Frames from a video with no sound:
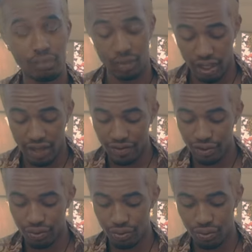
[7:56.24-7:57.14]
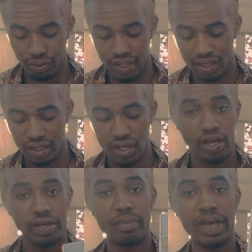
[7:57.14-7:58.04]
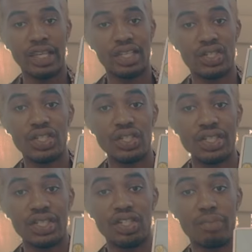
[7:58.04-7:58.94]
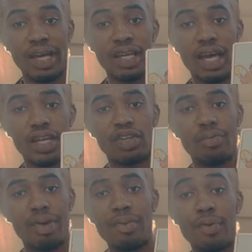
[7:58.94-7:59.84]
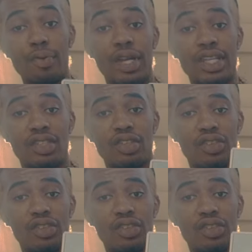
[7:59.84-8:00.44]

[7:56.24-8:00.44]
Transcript: Love what you do, Taurus. You're making decisions and you might not know. Maybe one is you're